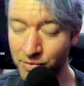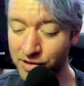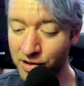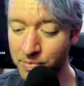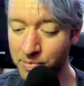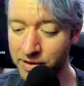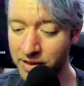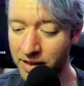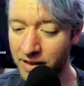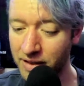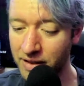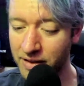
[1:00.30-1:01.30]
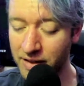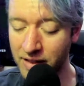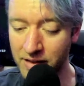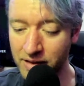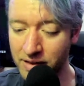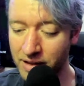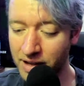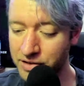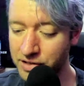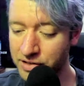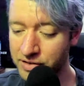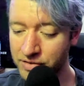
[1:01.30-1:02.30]
was open. I
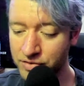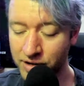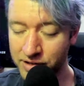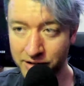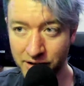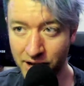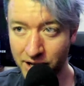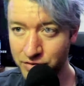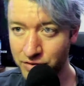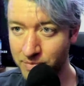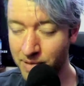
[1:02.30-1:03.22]
just tried to nurture him,